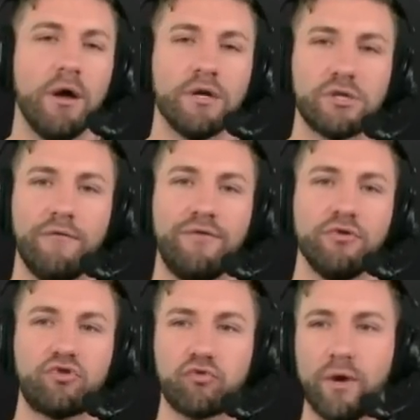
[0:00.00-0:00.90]
So if you
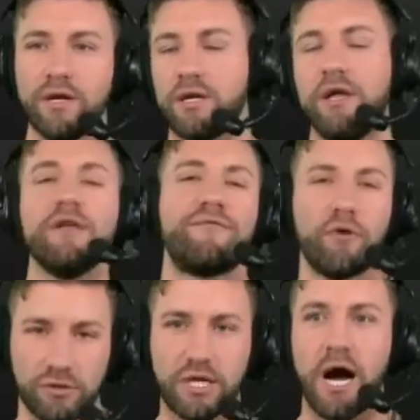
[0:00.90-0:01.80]
trade Clelin
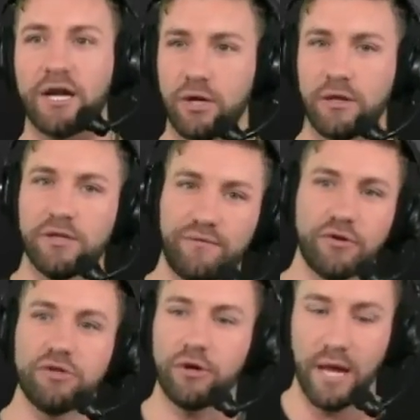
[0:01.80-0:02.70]
Ferrell's contract, let's
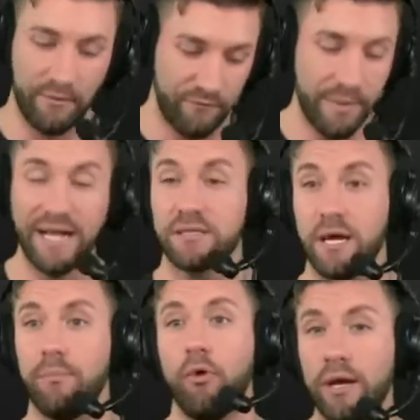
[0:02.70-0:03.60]
first look at it from that
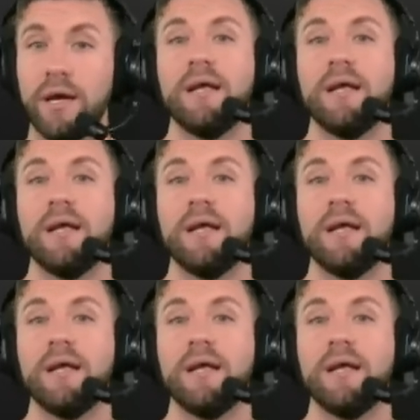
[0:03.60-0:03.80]
standpoint.